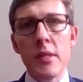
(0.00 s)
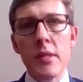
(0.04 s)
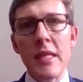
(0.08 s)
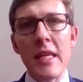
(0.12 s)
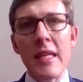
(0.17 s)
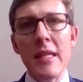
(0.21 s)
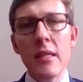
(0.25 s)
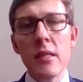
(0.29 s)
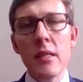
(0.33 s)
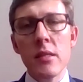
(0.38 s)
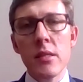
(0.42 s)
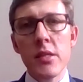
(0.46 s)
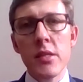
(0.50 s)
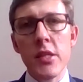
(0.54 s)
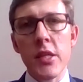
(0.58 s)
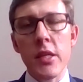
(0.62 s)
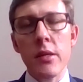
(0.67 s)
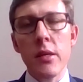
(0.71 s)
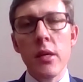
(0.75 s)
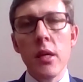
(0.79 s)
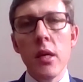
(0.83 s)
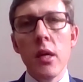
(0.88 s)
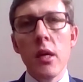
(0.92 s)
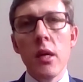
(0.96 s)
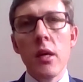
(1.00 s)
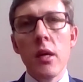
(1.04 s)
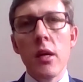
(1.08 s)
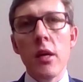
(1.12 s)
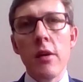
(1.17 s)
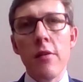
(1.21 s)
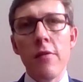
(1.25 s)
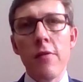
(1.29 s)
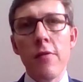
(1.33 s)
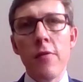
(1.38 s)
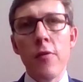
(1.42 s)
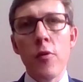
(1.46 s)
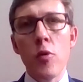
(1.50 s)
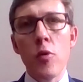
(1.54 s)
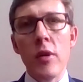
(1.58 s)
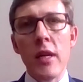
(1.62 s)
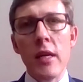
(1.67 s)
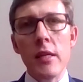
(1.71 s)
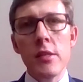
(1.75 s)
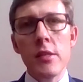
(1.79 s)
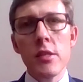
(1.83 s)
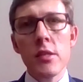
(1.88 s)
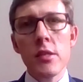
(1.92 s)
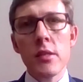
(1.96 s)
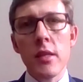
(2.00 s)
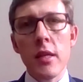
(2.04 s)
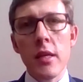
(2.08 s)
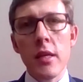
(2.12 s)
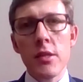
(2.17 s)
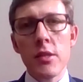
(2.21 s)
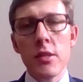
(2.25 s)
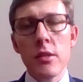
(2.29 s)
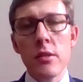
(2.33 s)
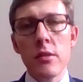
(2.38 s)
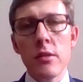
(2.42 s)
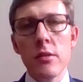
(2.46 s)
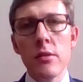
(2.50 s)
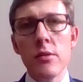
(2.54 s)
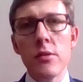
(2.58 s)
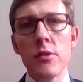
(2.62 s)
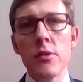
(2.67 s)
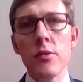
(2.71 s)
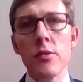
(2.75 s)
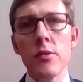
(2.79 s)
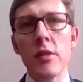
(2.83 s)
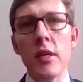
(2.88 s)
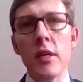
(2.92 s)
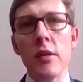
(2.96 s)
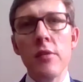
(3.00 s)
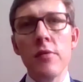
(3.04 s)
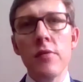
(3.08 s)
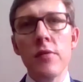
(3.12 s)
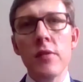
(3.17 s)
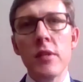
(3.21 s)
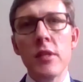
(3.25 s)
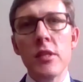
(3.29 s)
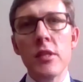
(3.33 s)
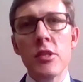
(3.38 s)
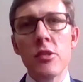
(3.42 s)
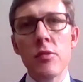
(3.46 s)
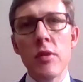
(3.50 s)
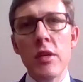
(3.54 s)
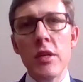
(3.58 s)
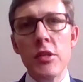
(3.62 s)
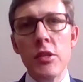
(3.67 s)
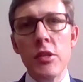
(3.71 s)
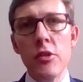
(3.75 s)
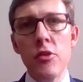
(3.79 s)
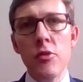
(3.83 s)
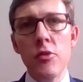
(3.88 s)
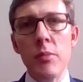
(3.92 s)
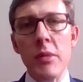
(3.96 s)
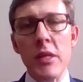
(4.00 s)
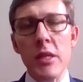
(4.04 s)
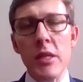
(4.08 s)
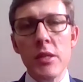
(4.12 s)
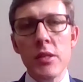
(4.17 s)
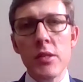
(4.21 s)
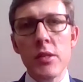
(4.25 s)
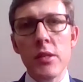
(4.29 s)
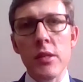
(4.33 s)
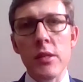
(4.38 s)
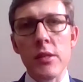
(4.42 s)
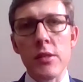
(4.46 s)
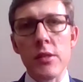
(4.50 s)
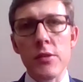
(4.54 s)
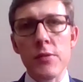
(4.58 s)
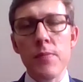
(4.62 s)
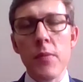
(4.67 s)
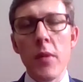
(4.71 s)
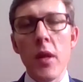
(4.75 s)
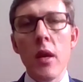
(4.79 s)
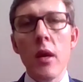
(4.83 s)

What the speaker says: tendency for legislation to give discretion to ministers